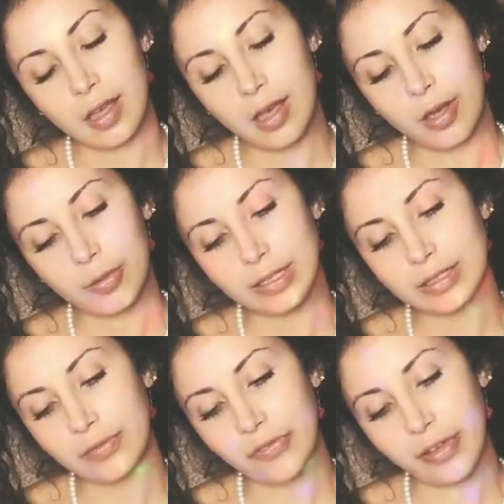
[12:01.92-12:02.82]

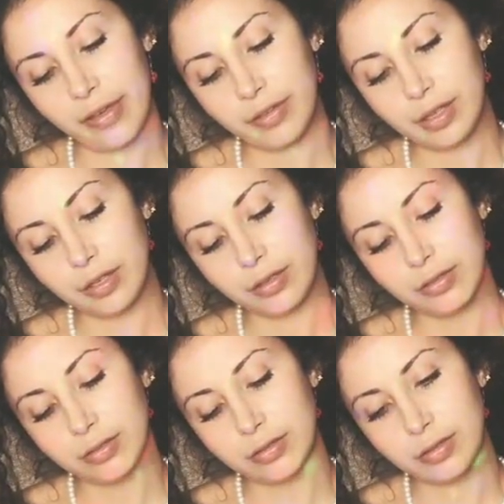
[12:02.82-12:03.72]
Always and forever
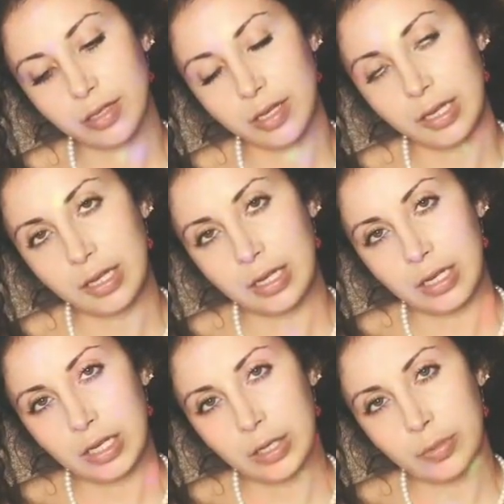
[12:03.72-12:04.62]

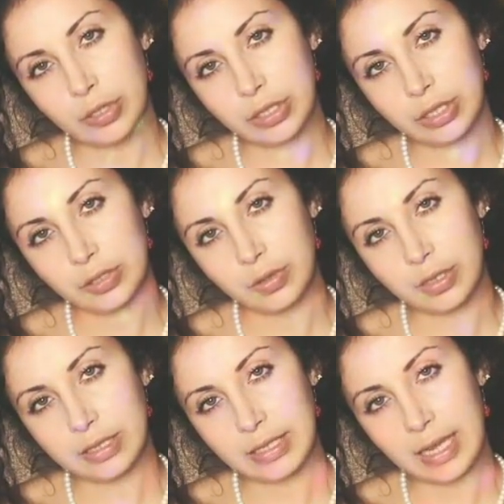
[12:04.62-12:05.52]
pushing
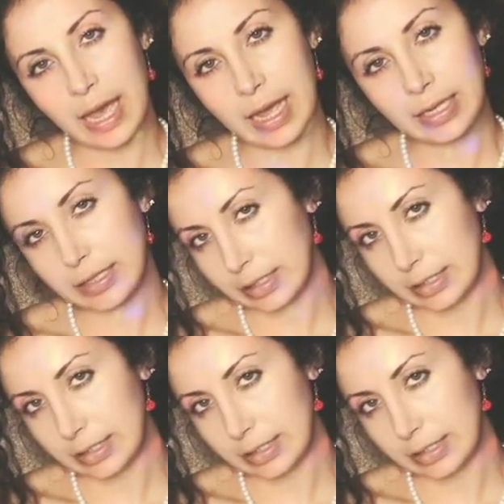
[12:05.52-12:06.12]
towards the heights.